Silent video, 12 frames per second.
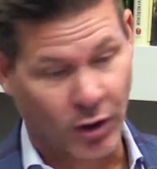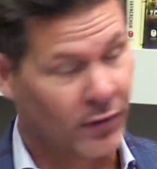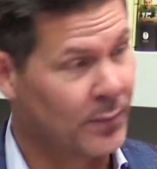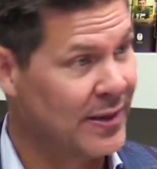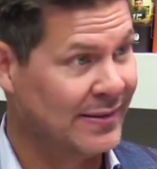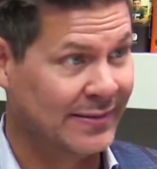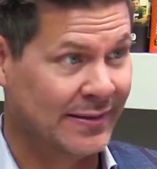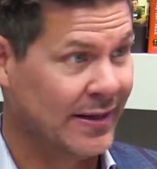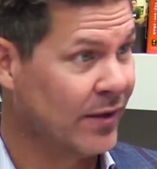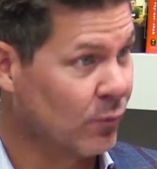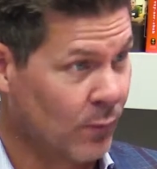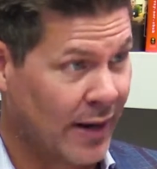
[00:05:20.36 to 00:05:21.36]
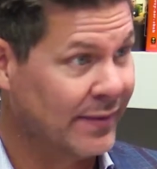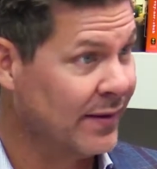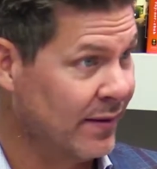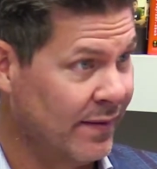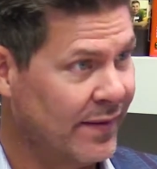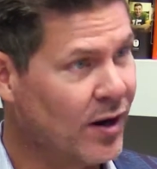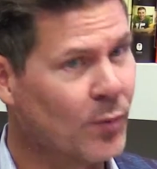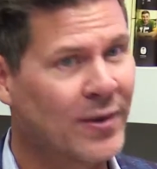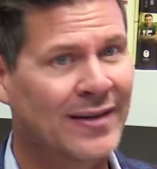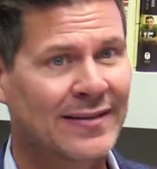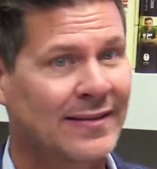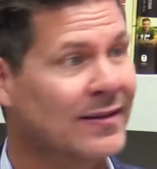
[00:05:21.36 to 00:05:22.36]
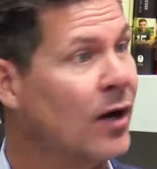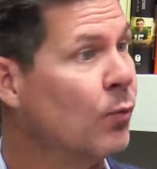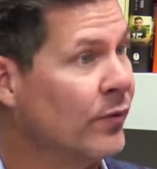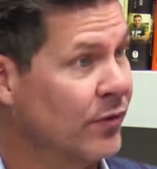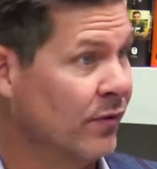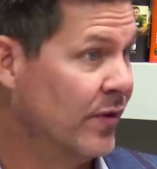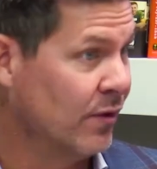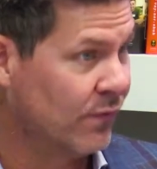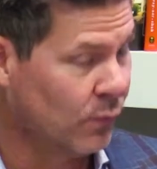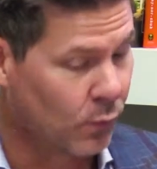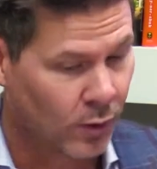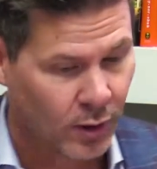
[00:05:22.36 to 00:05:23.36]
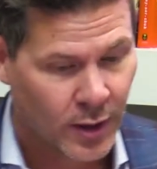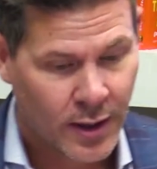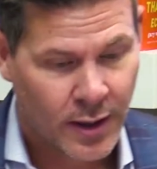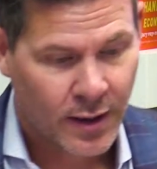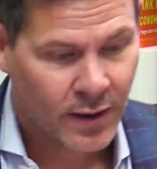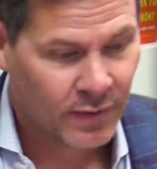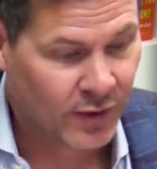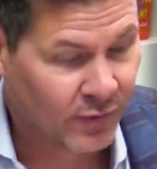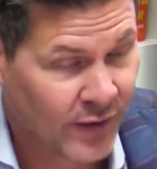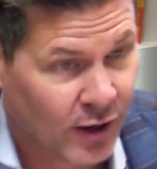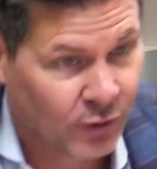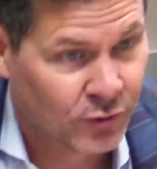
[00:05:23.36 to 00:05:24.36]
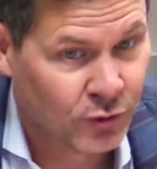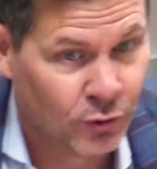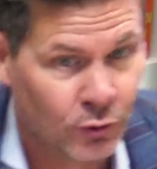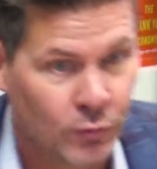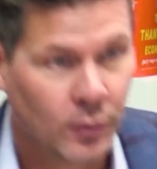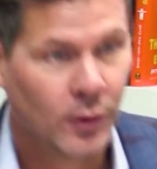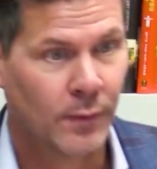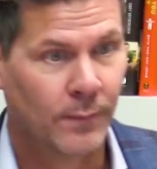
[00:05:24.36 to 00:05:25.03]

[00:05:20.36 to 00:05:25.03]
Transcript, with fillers: put all the pieces together right then and there because that's not what they're there for. They're there to